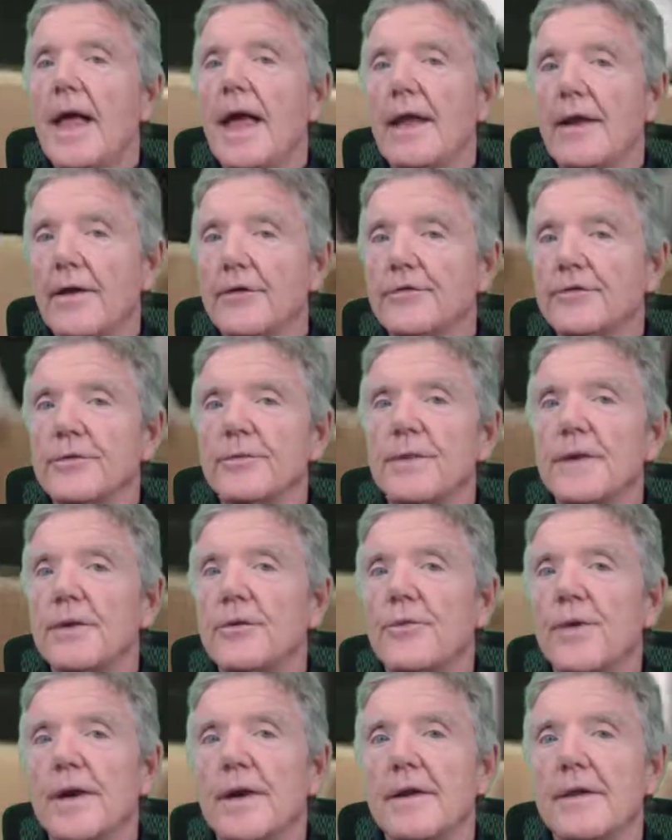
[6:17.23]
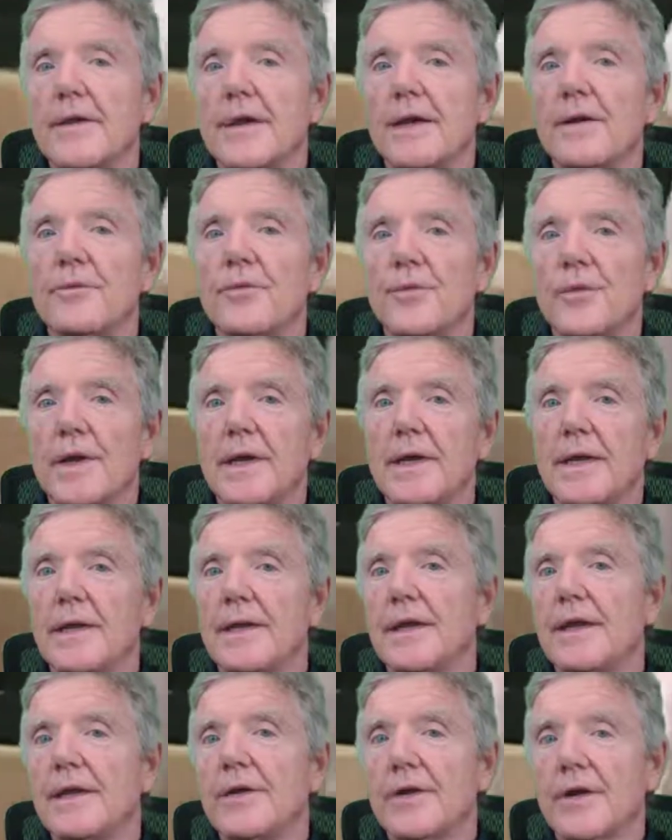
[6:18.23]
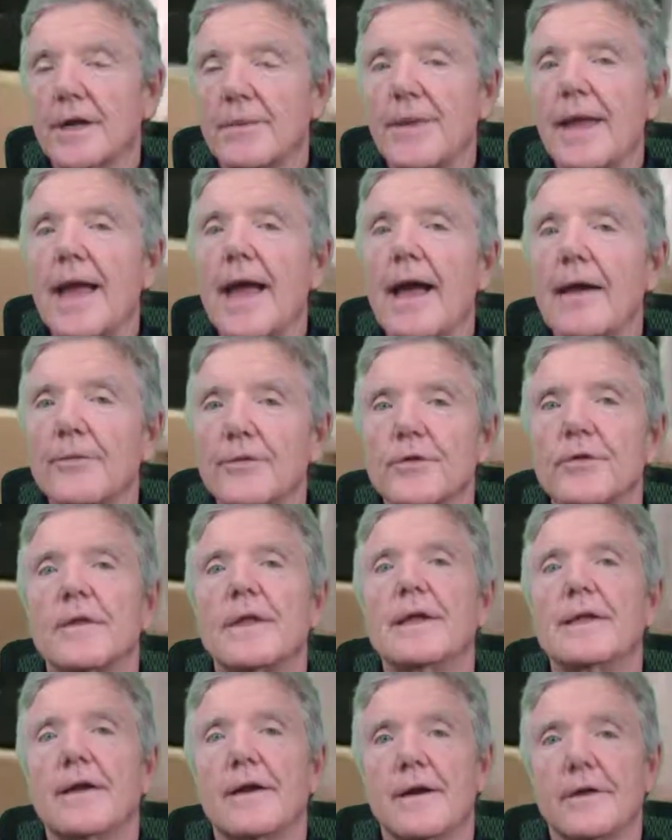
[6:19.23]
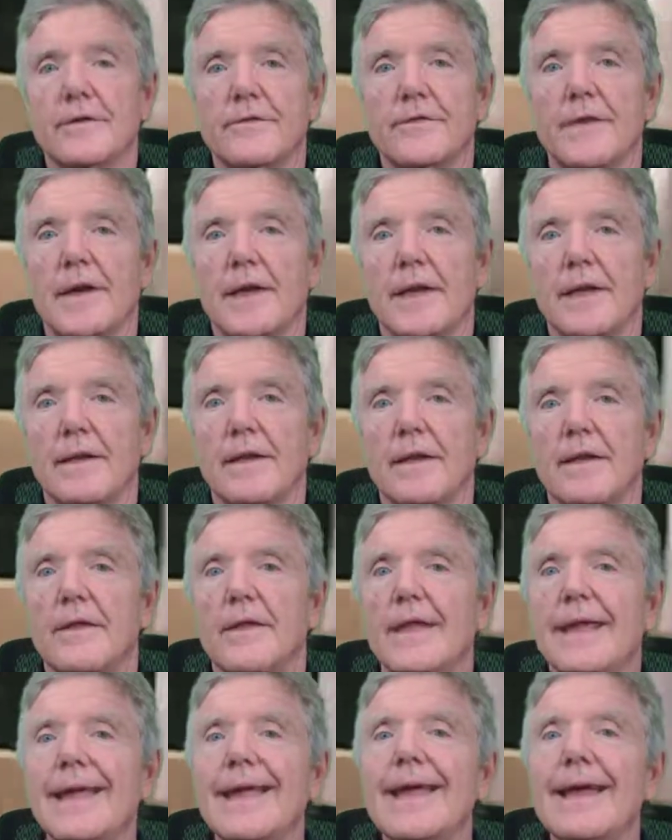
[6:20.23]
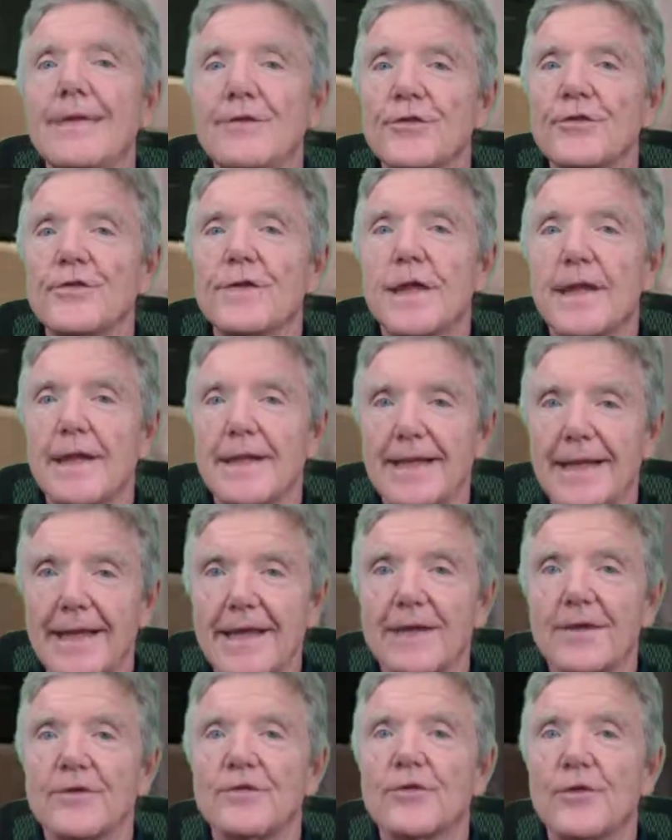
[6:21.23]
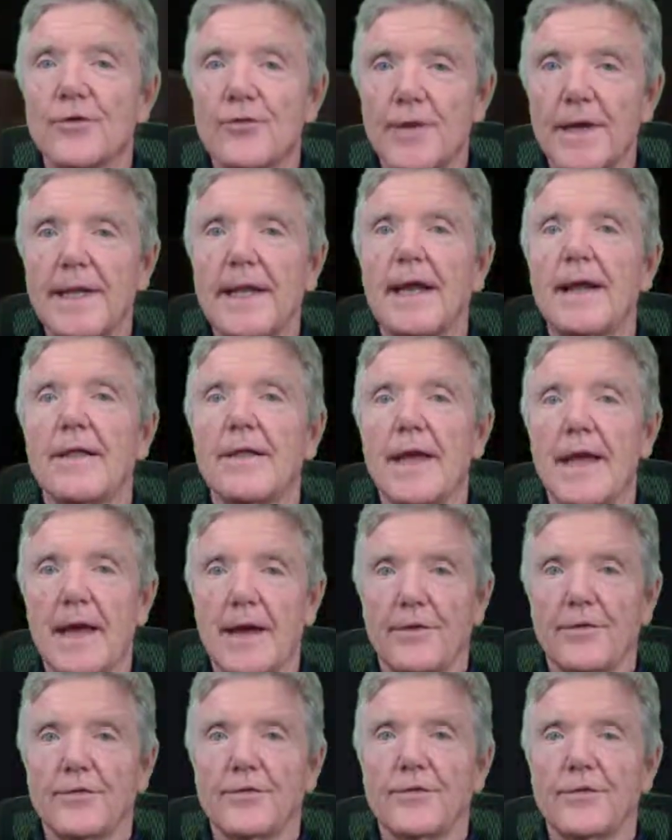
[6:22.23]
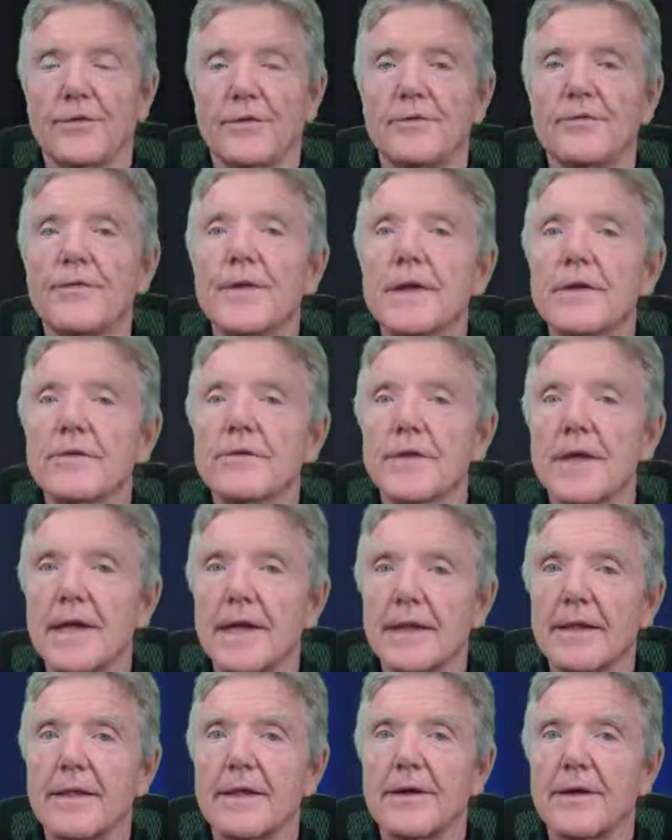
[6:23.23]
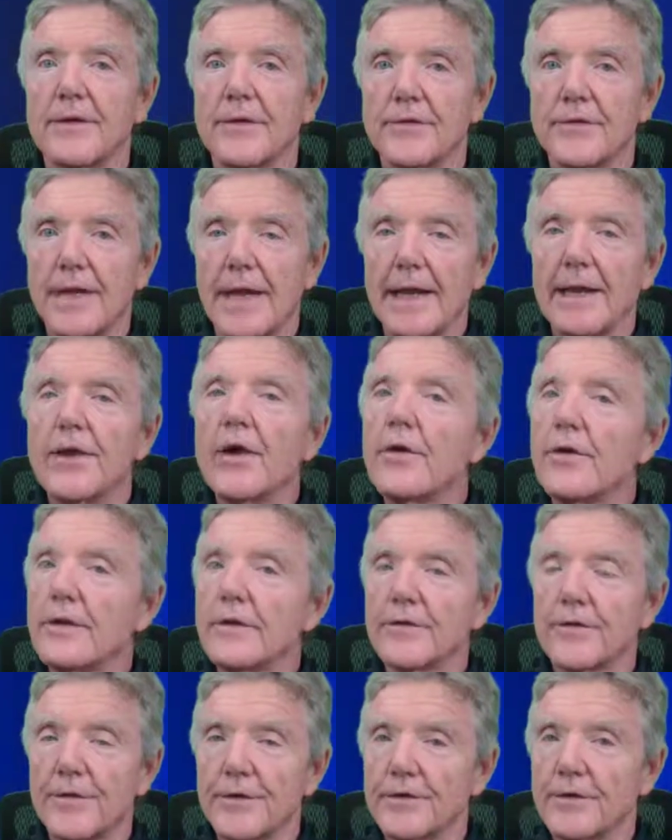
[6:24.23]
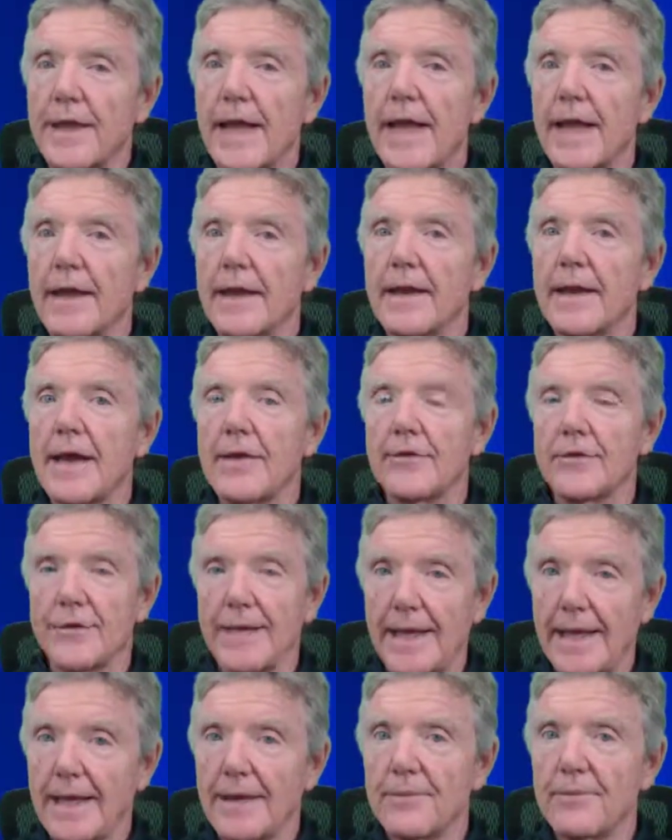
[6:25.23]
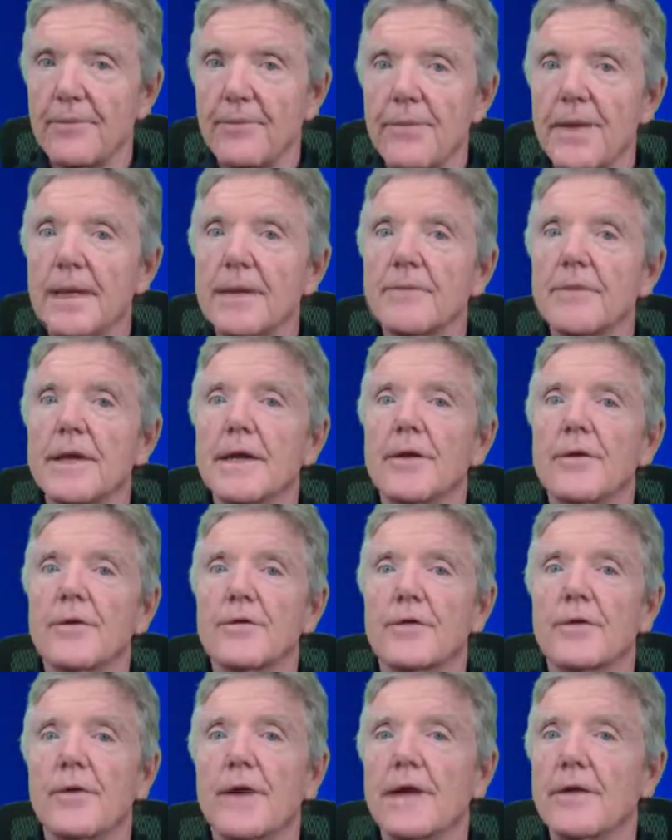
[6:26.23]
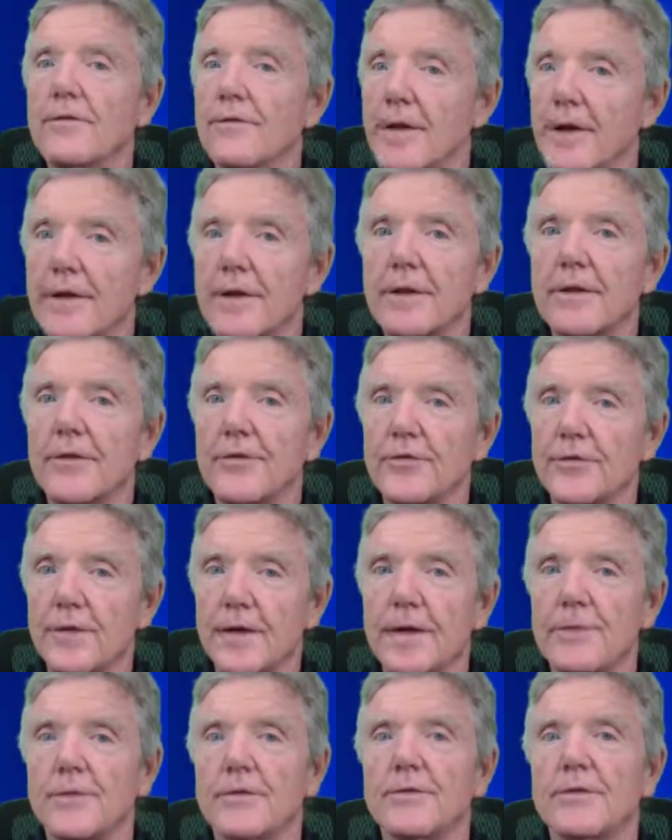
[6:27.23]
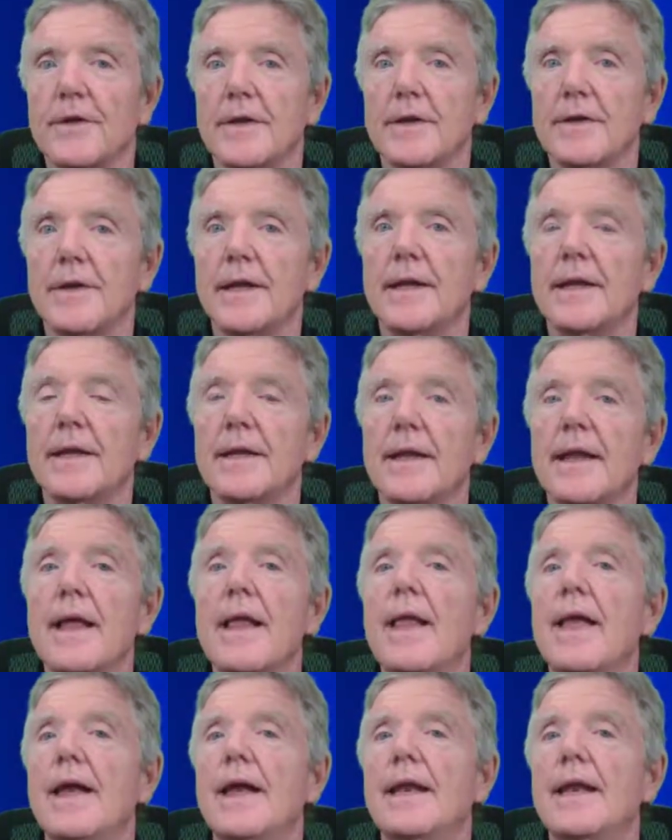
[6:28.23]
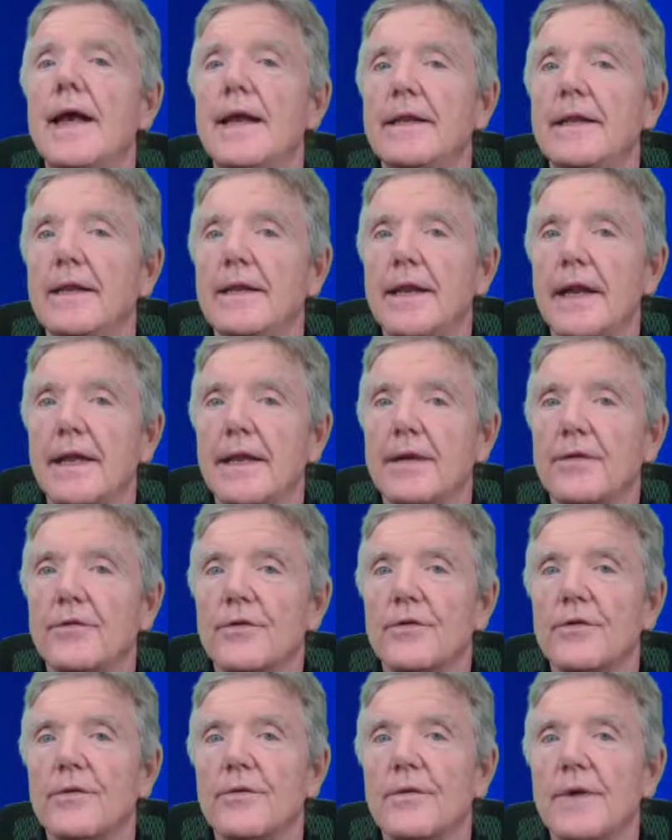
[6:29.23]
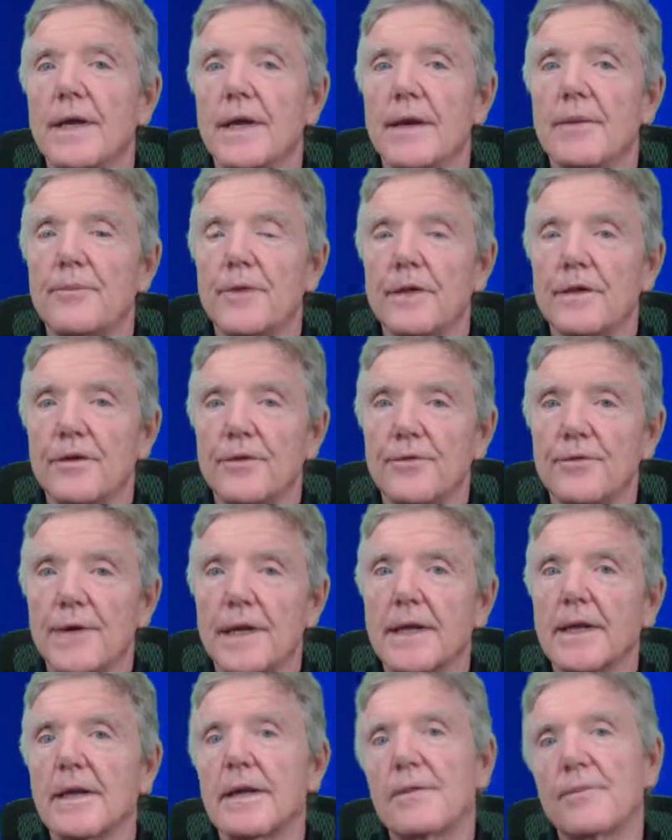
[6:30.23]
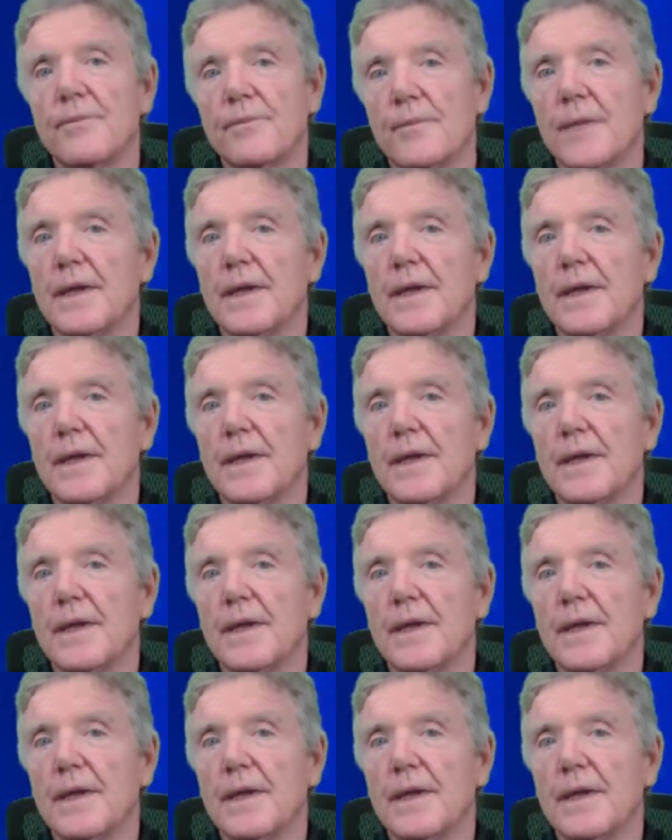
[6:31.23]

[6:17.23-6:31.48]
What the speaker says: And also be aware that when you're going to be absolutely terrified, the instinct is to run out of the house. So it feels like there's, and I know this firsthand, I was in a big, big earthquake very close to the epicenter in 1992 up in Eureka,